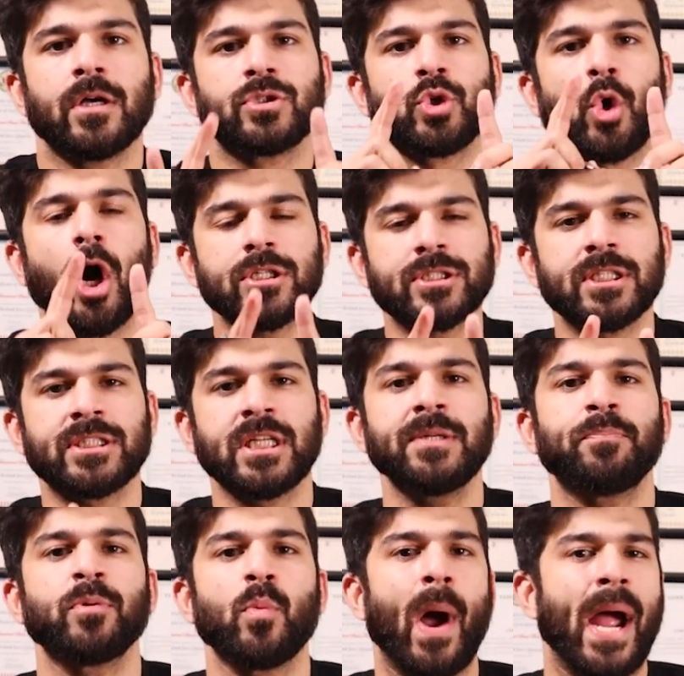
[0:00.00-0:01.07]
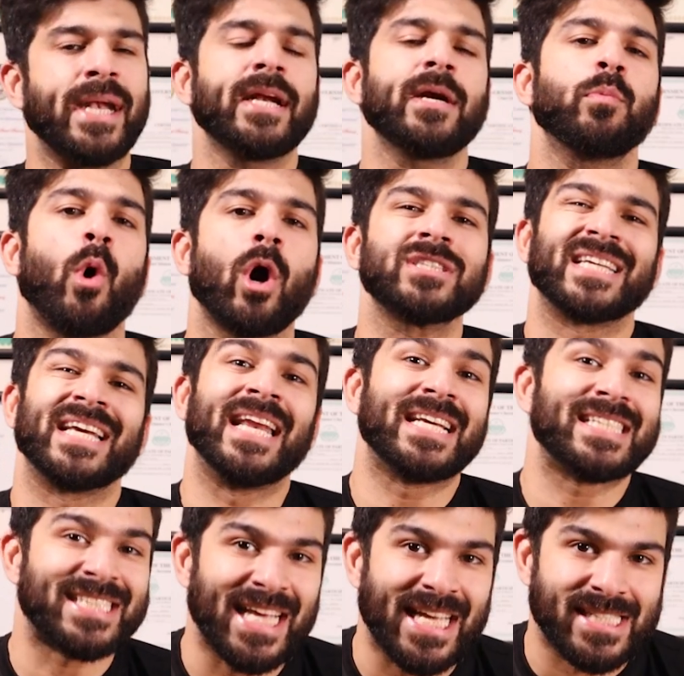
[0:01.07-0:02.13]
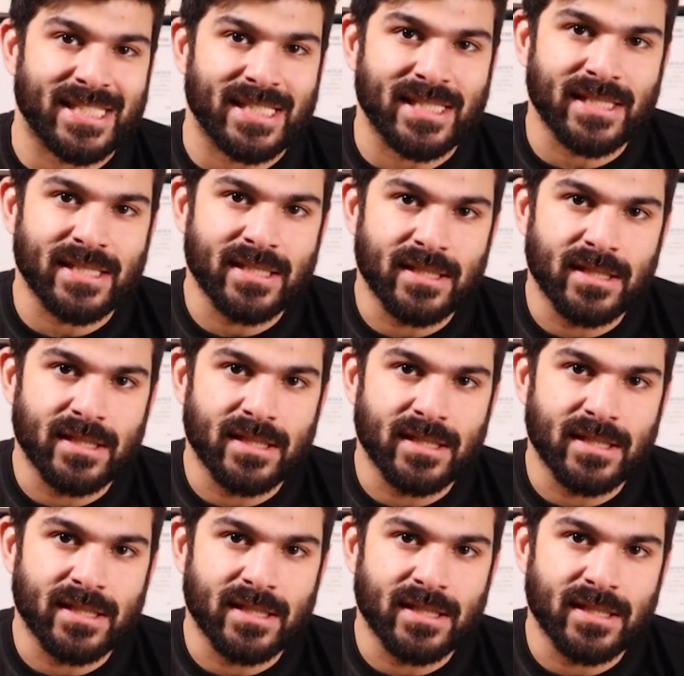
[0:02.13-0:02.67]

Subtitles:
So oxygen provided was in excess.